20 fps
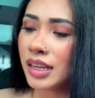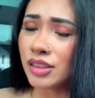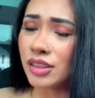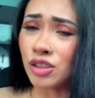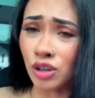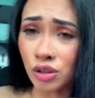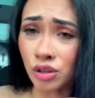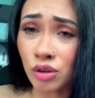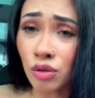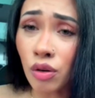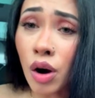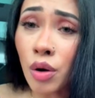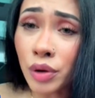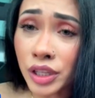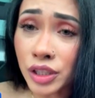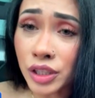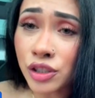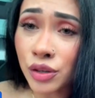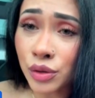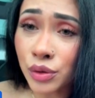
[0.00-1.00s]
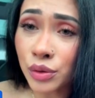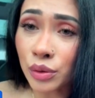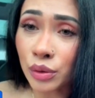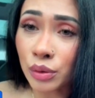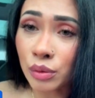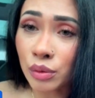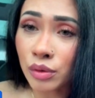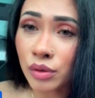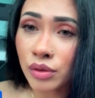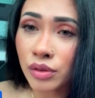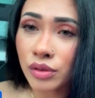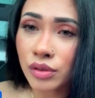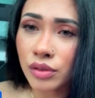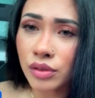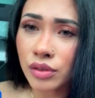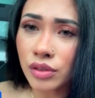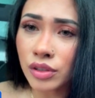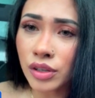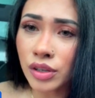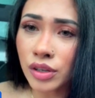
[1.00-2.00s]
they're growing too.
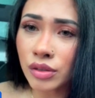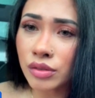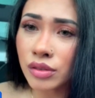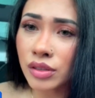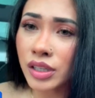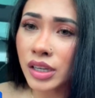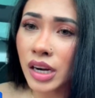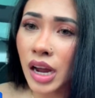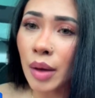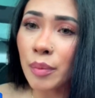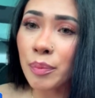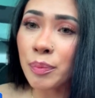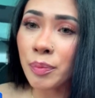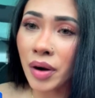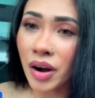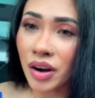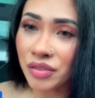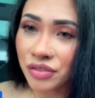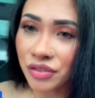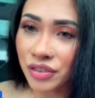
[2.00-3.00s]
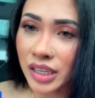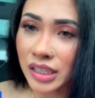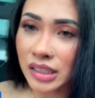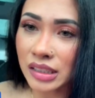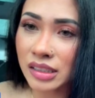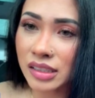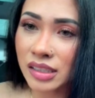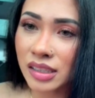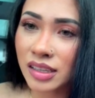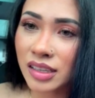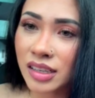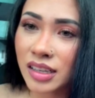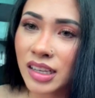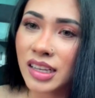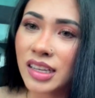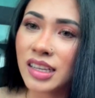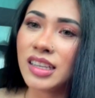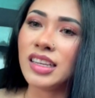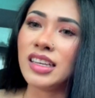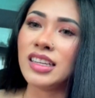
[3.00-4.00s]
They're not perfect.
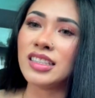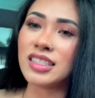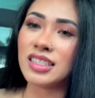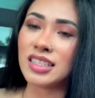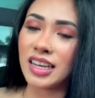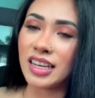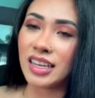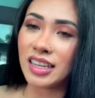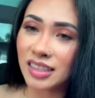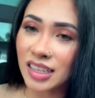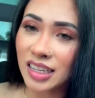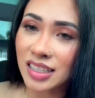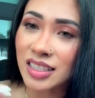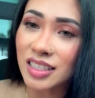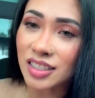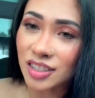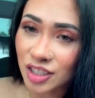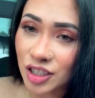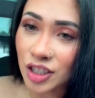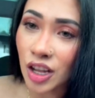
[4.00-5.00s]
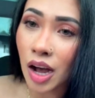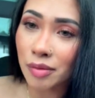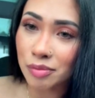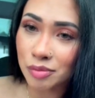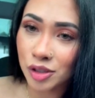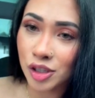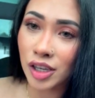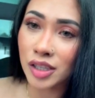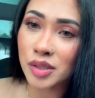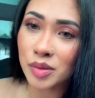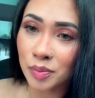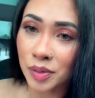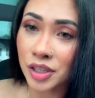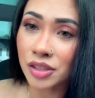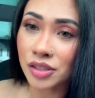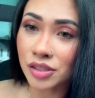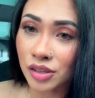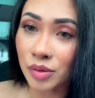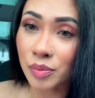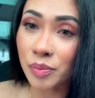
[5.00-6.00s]
It's like it doesn't stop just
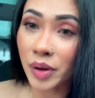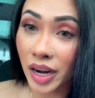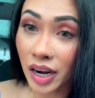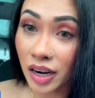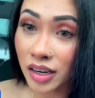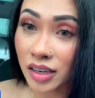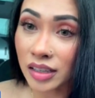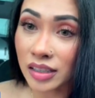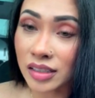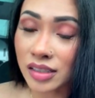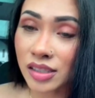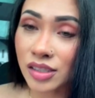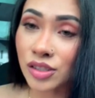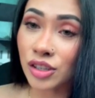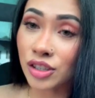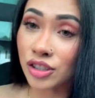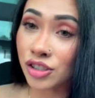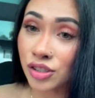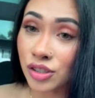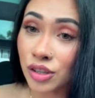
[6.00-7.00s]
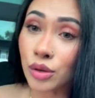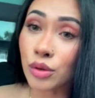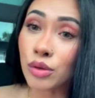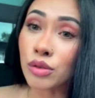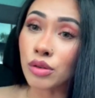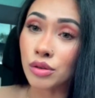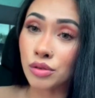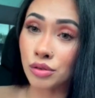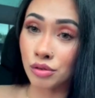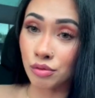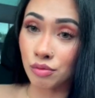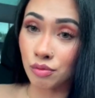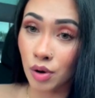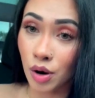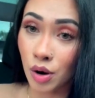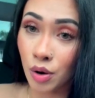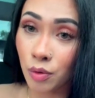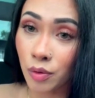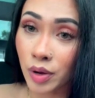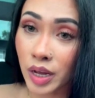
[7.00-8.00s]
because they're parents. They're still
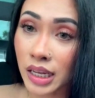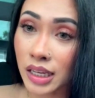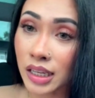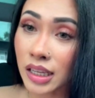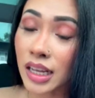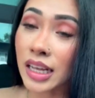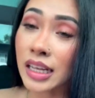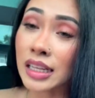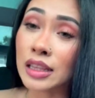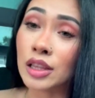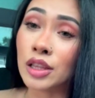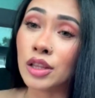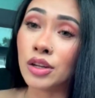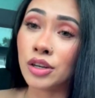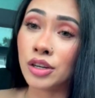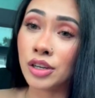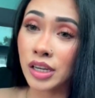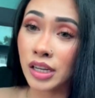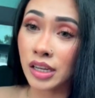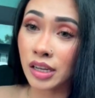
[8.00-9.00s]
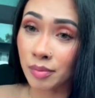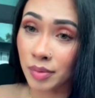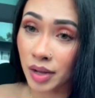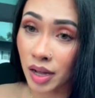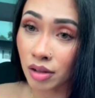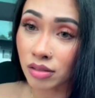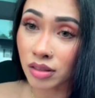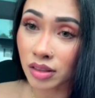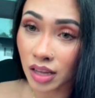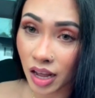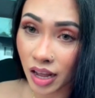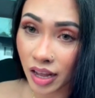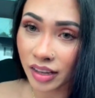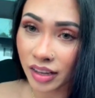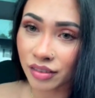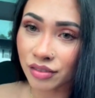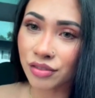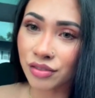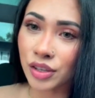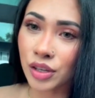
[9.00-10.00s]
growing and learning about
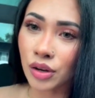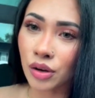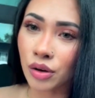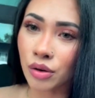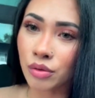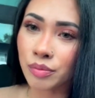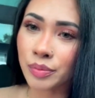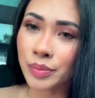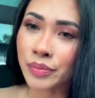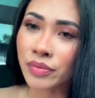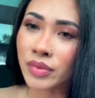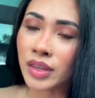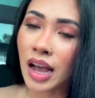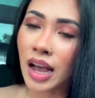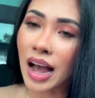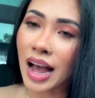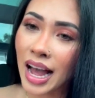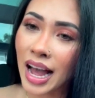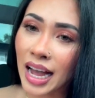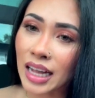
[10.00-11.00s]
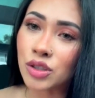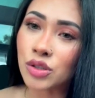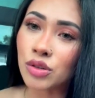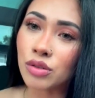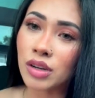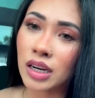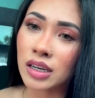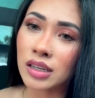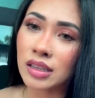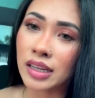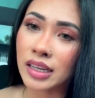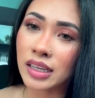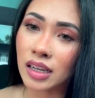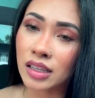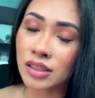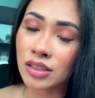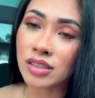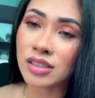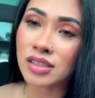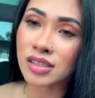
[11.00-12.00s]
life. I had to kind of like
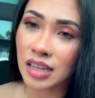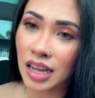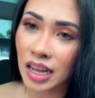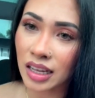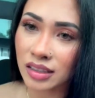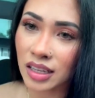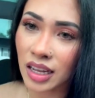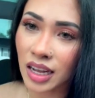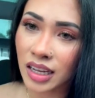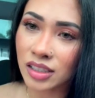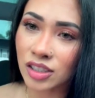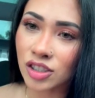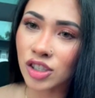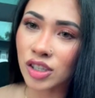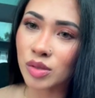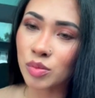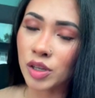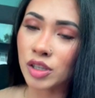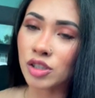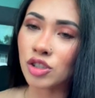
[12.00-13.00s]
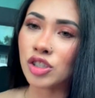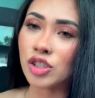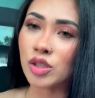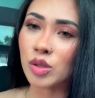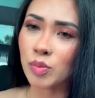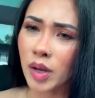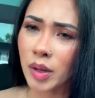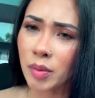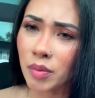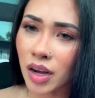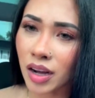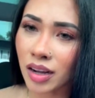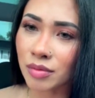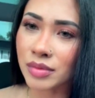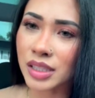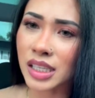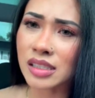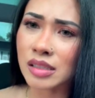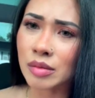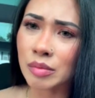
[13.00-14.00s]
understand that just because she's my
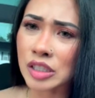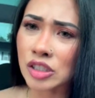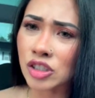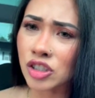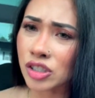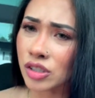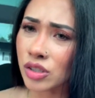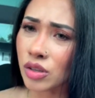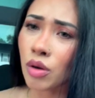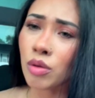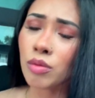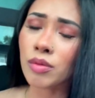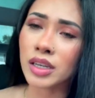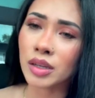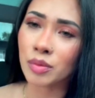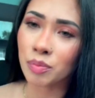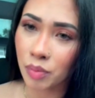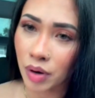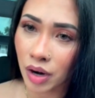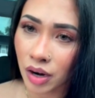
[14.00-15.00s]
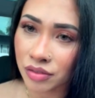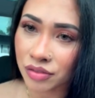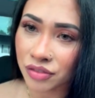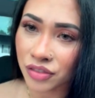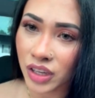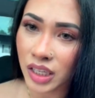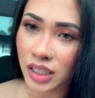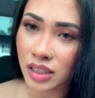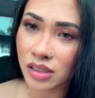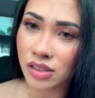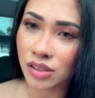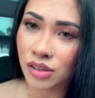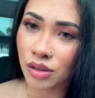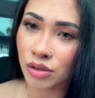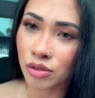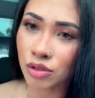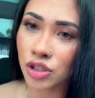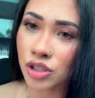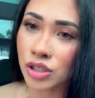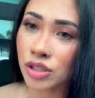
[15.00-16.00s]
mom doesn't mean she's already perfect.
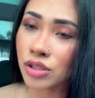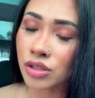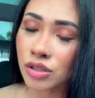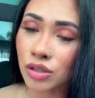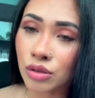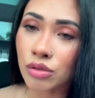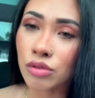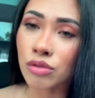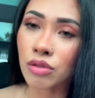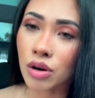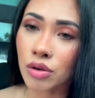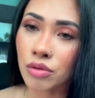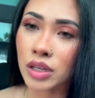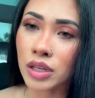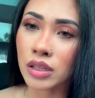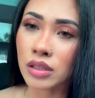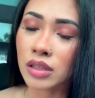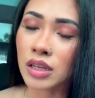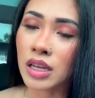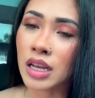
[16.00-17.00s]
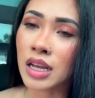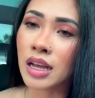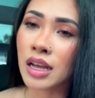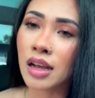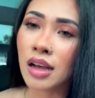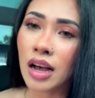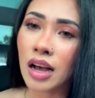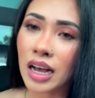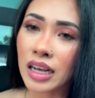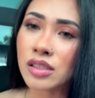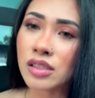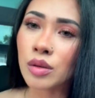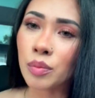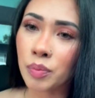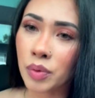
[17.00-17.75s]
She's still growing as a